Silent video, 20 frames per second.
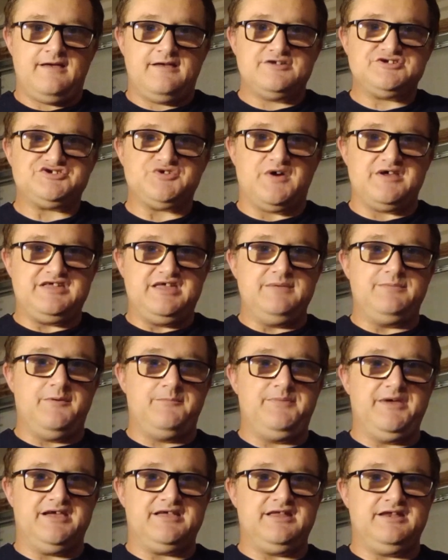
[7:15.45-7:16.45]
So I keep a
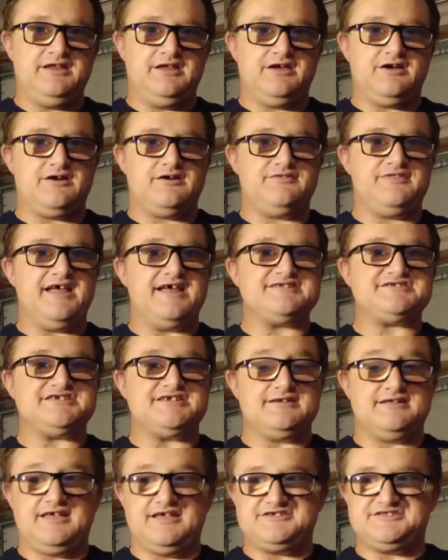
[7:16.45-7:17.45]
Bic in here. That's
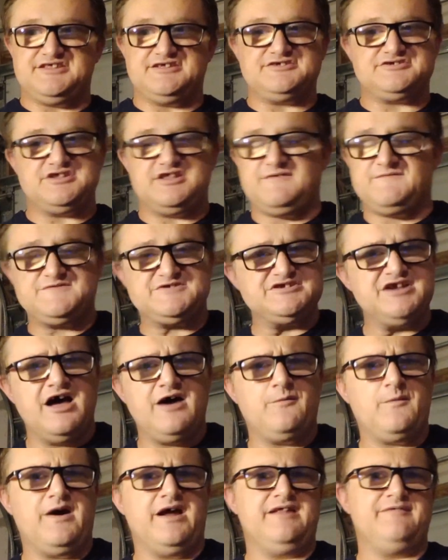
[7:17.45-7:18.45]
in case if it's
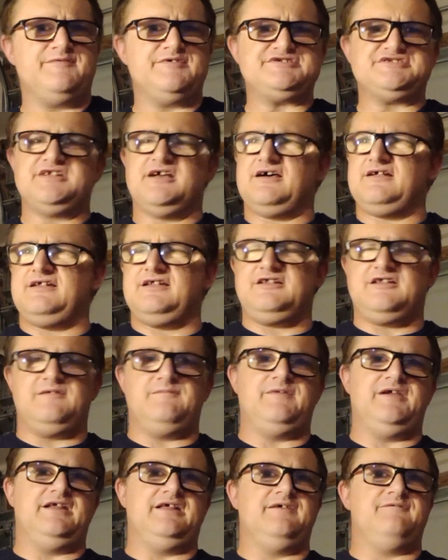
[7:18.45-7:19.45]
not wet, if it's not
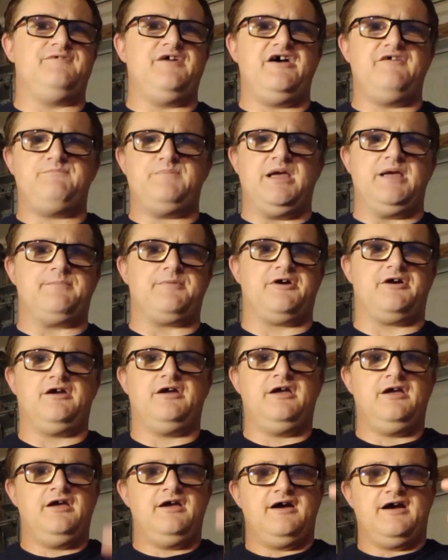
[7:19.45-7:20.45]
inconvenient, if I have
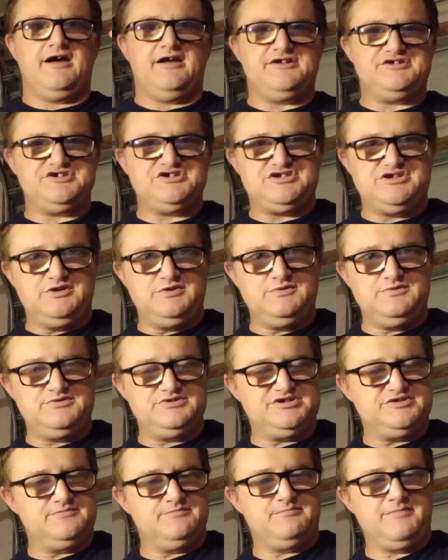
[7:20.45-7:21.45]
paper, I can just
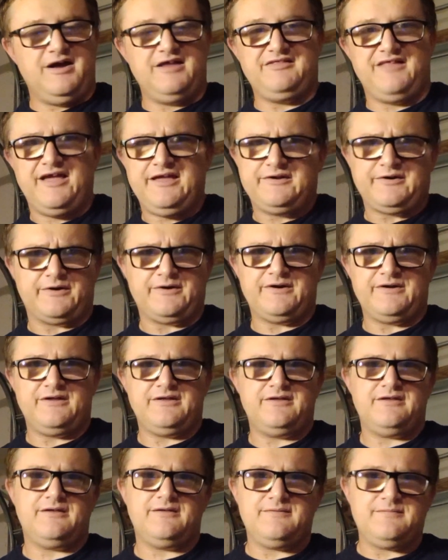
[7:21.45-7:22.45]
use my lighter.
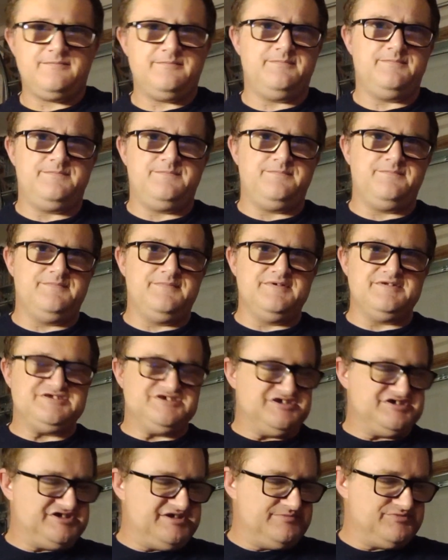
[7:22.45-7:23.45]
It
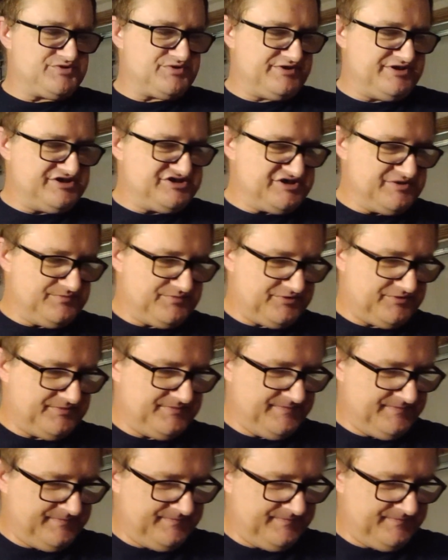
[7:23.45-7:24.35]
just seems really simple.